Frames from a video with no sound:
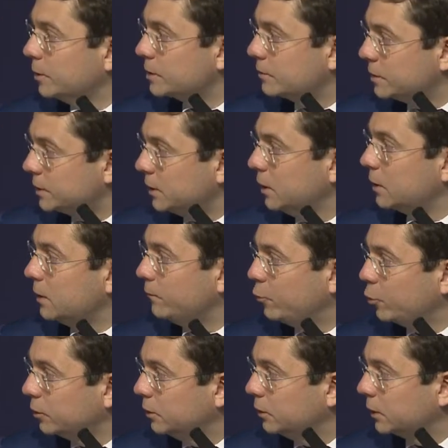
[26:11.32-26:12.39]
It's
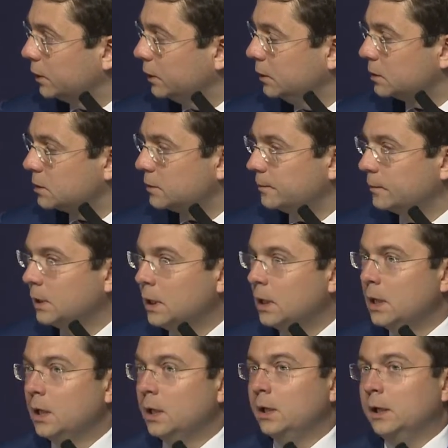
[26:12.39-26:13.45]
evident
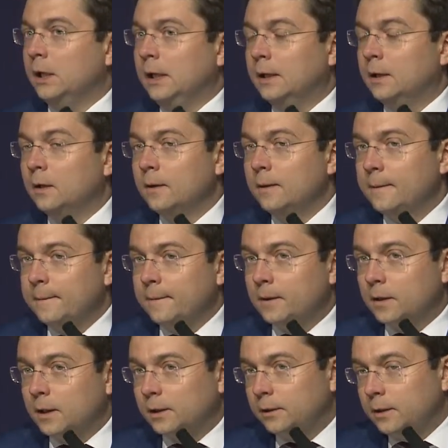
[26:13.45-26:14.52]
that
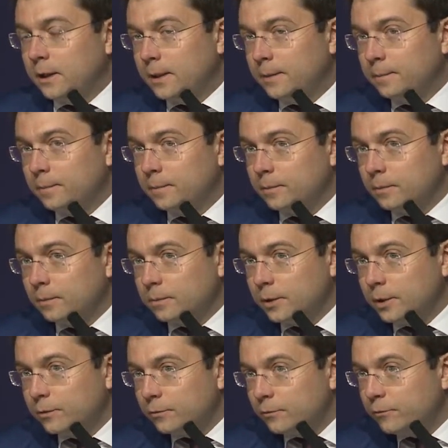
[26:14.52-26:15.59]
the
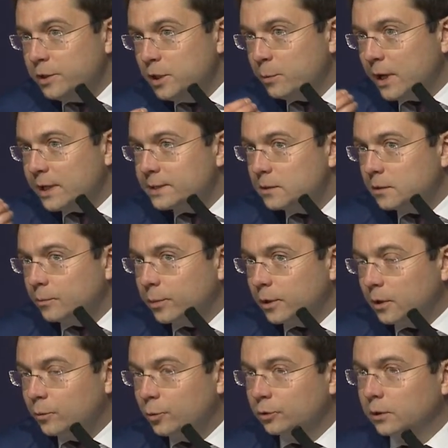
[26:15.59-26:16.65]
Moscow has
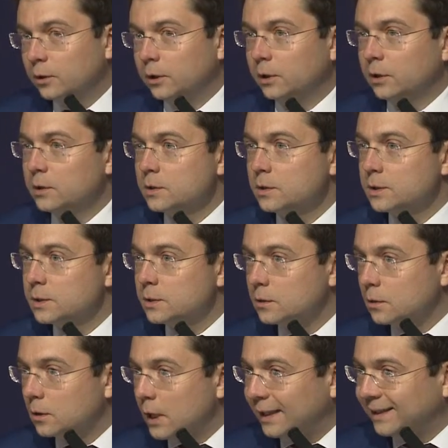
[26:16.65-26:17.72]
become
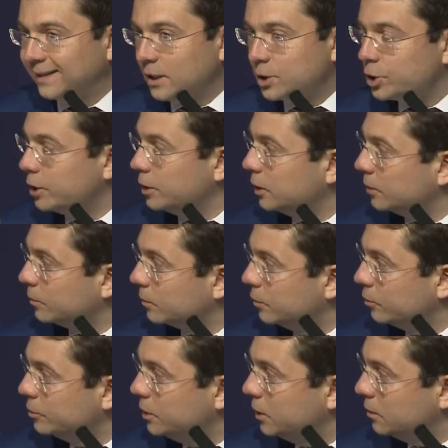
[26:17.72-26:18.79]
much more comfortable
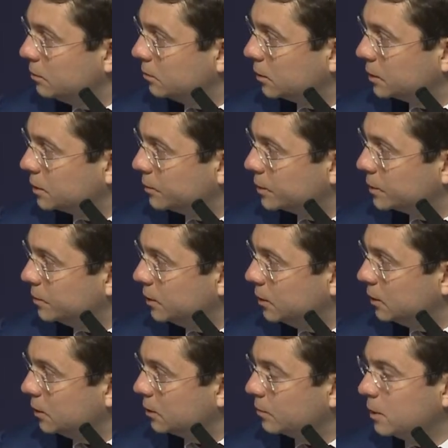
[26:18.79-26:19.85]
to live
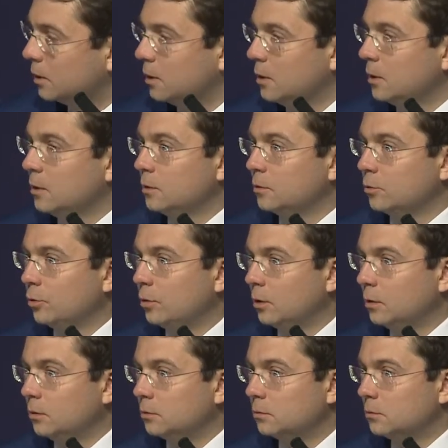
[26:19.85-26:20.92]
here.
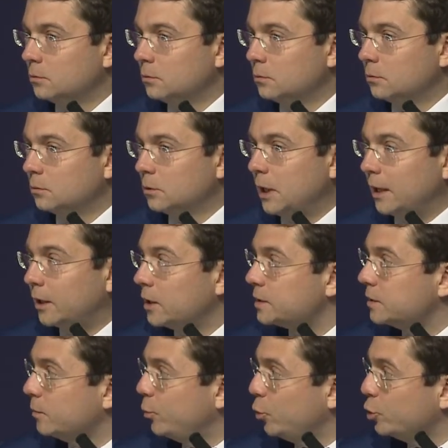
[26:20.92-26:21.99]
And
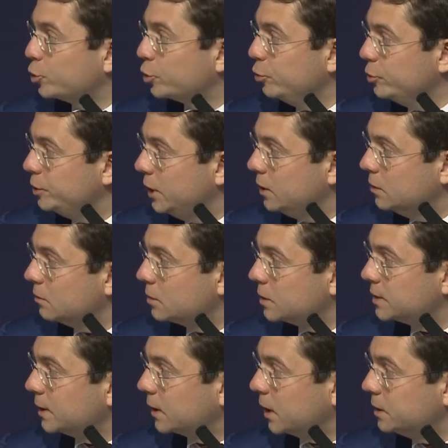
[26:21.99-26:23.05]
when we
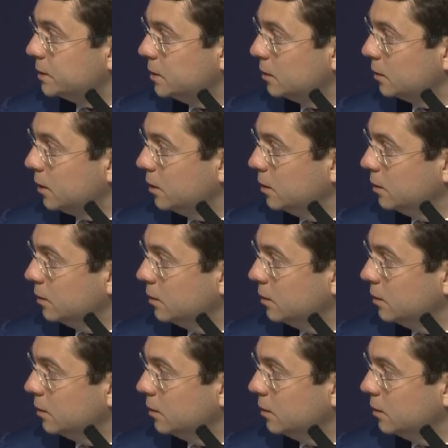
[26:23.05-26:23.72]
started it,